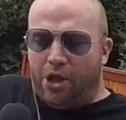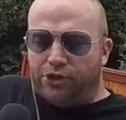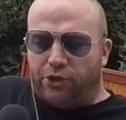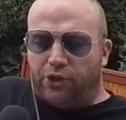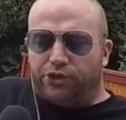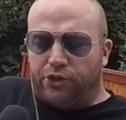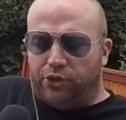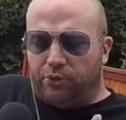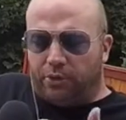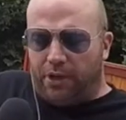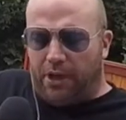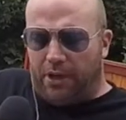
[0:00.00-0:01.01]
So you
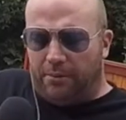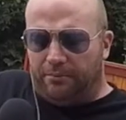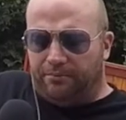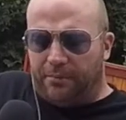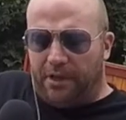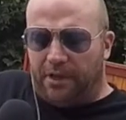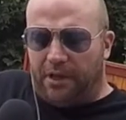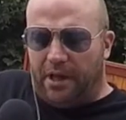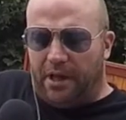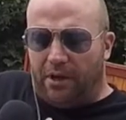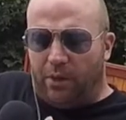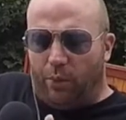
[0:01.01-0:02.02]
were
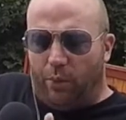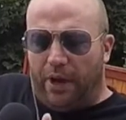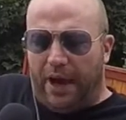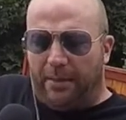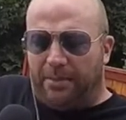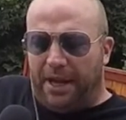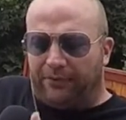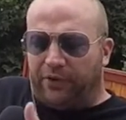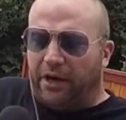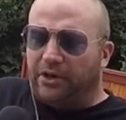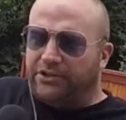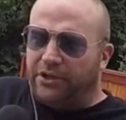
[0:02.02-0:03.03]
what happened after
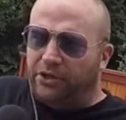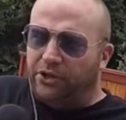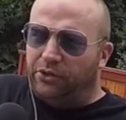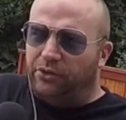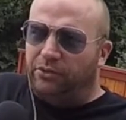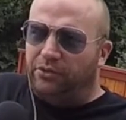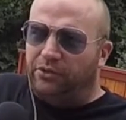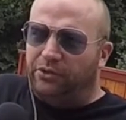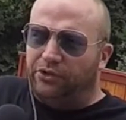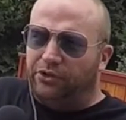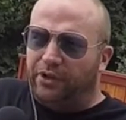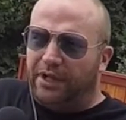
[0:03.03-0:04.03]
Arista? You
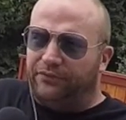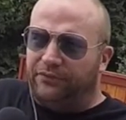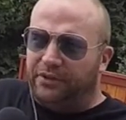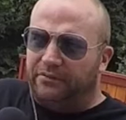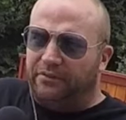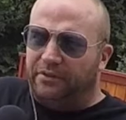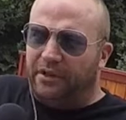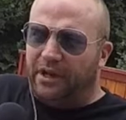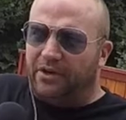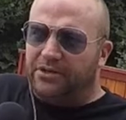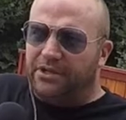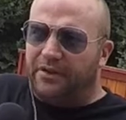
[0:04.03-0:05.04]
left
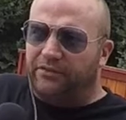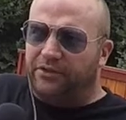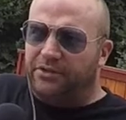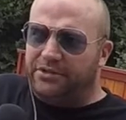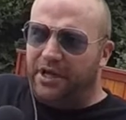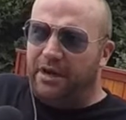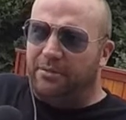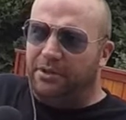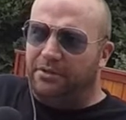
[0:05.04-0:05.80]
Arista after a time? And